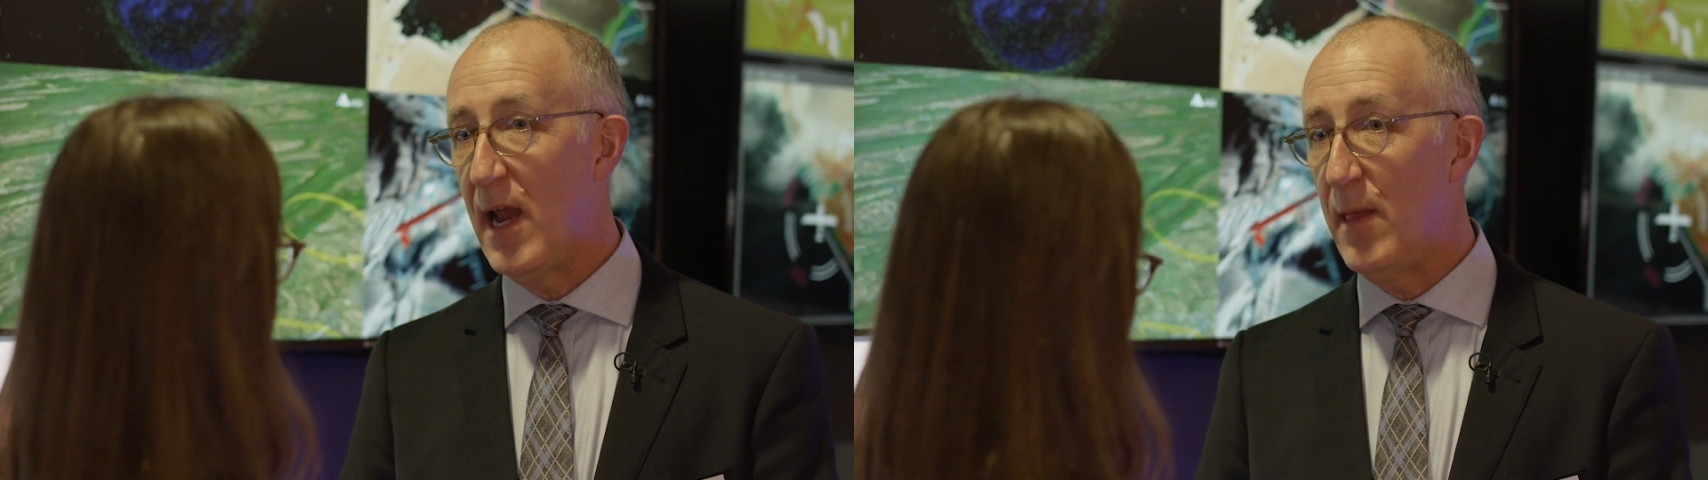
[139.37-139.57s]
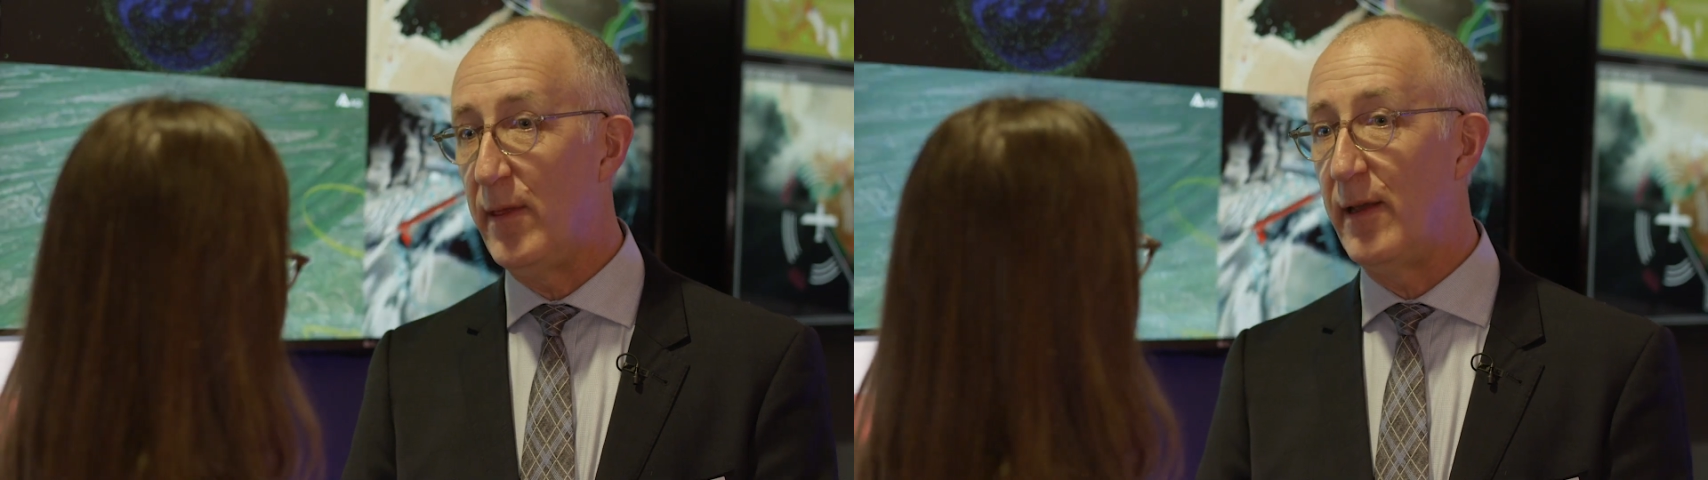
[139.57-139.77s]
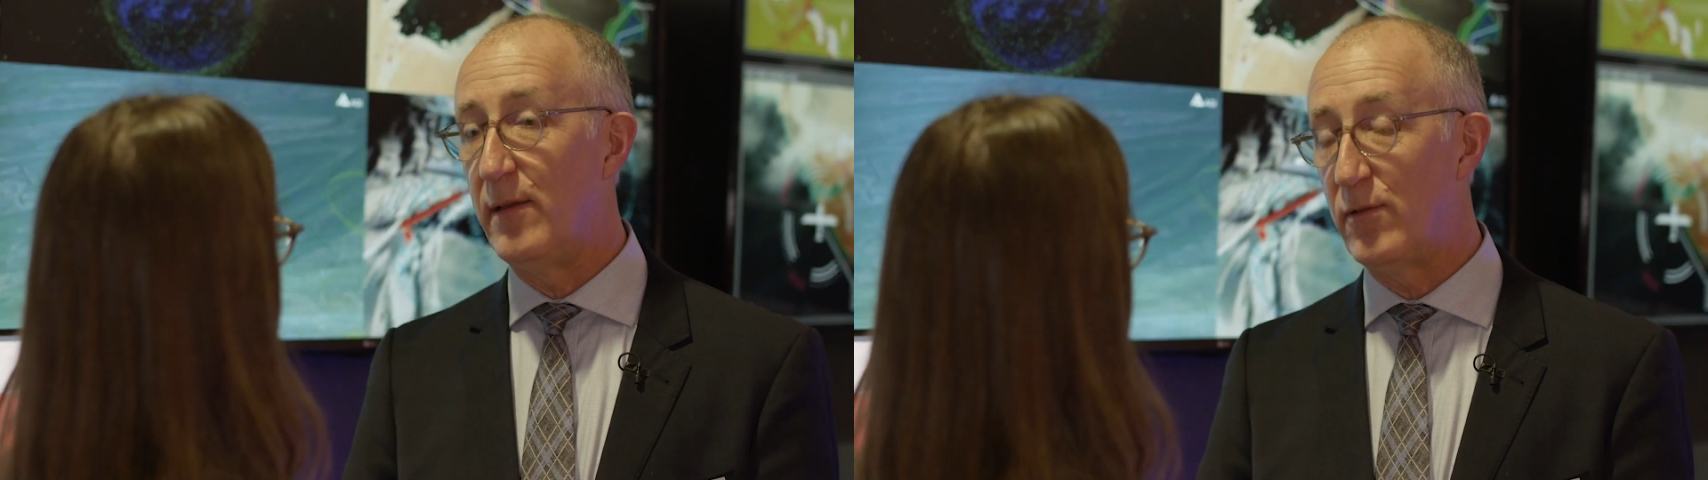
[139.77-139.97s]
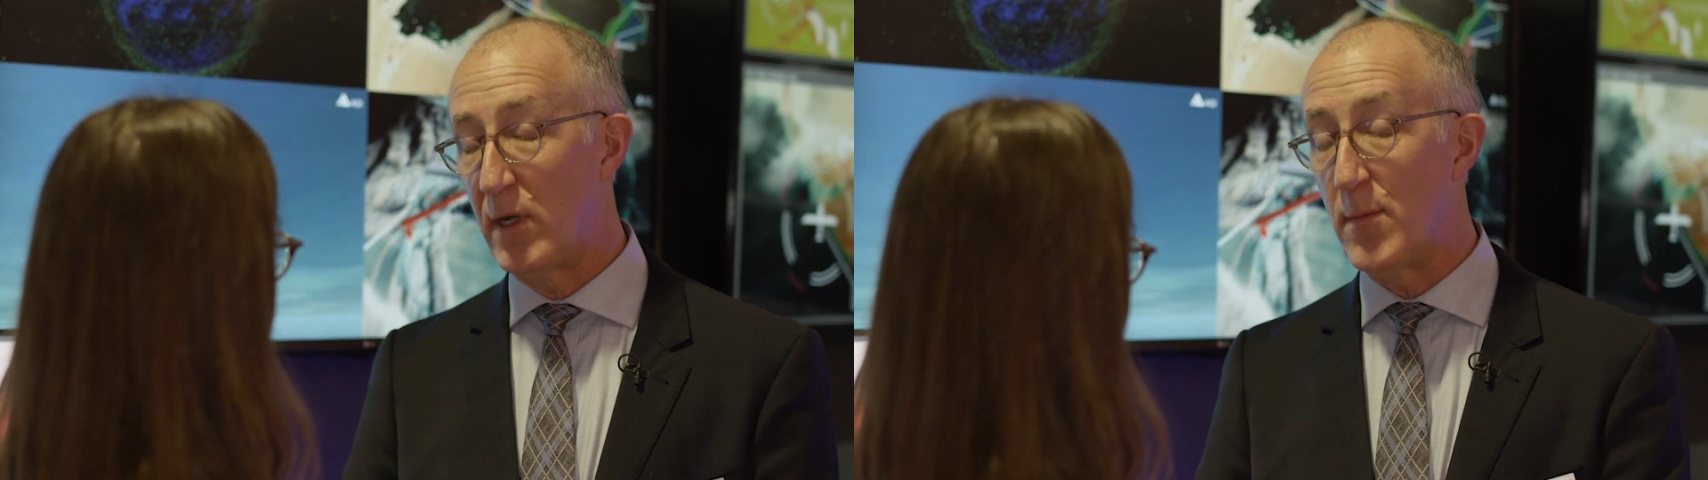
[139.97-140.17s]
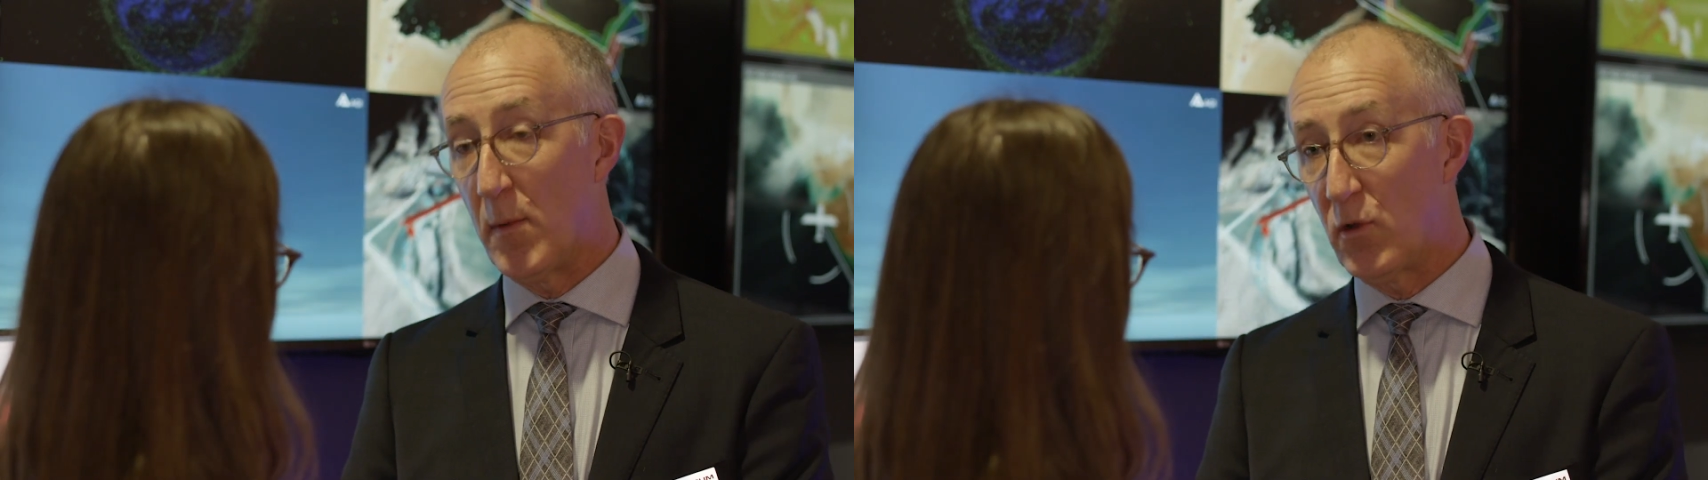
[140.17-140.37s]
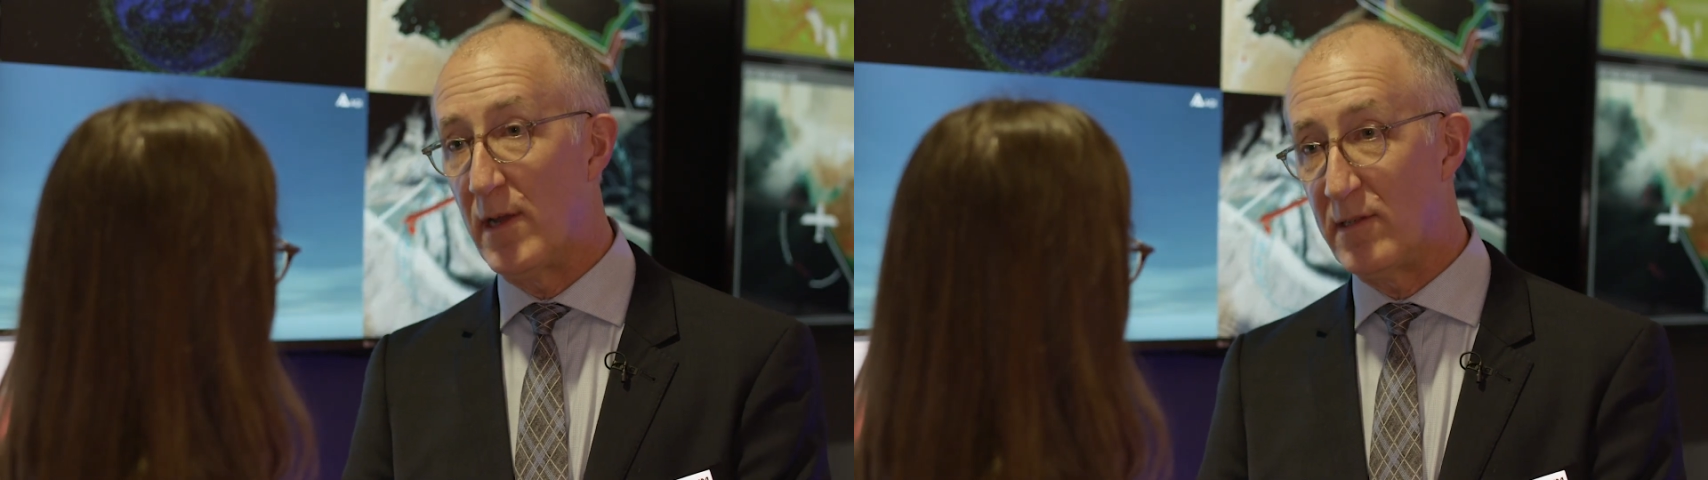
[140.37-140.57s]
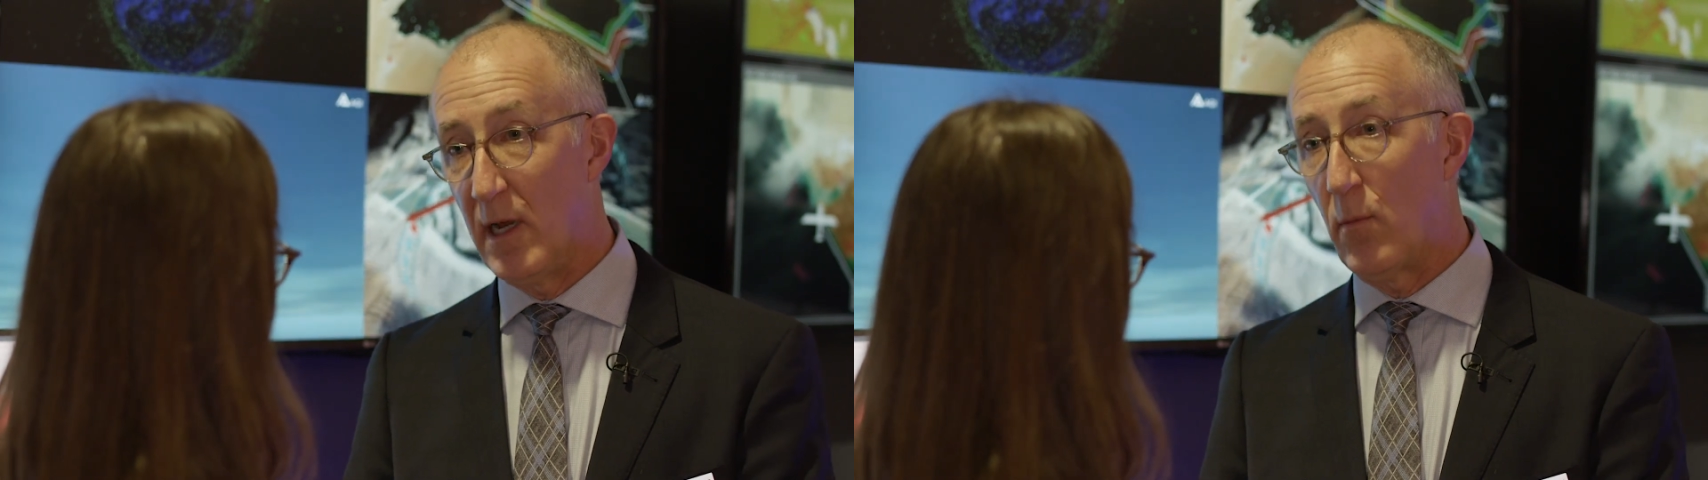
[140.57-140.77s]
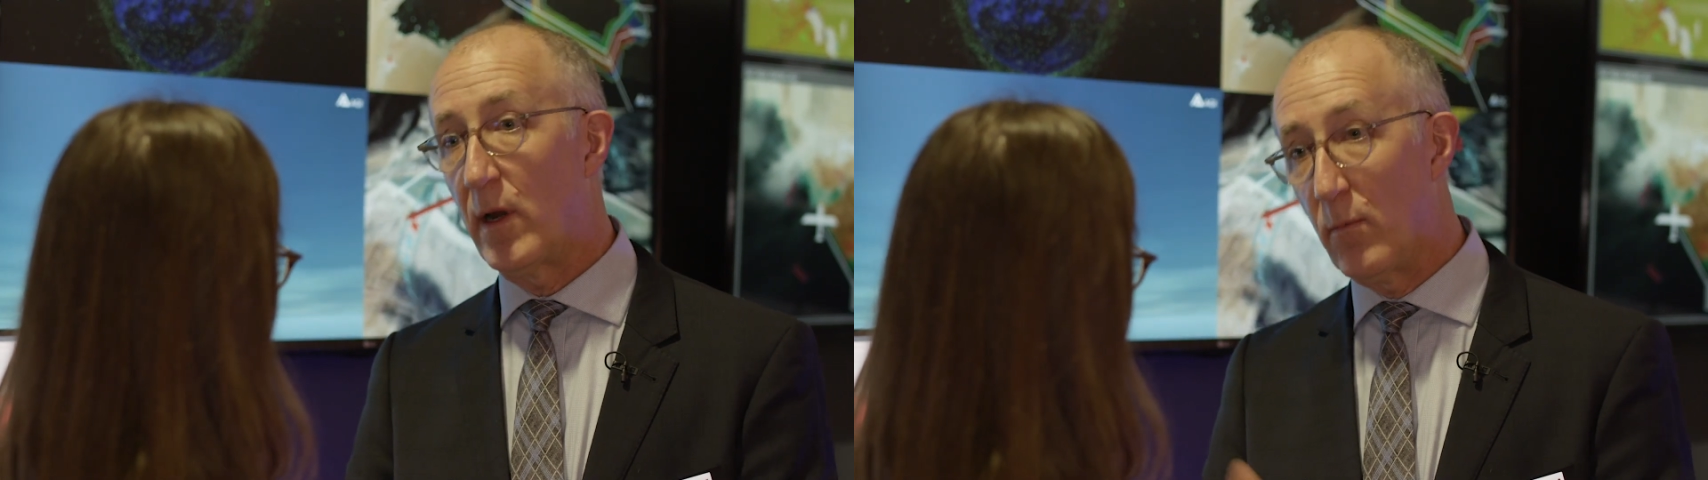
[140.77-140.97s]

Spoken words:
and then stream them across the network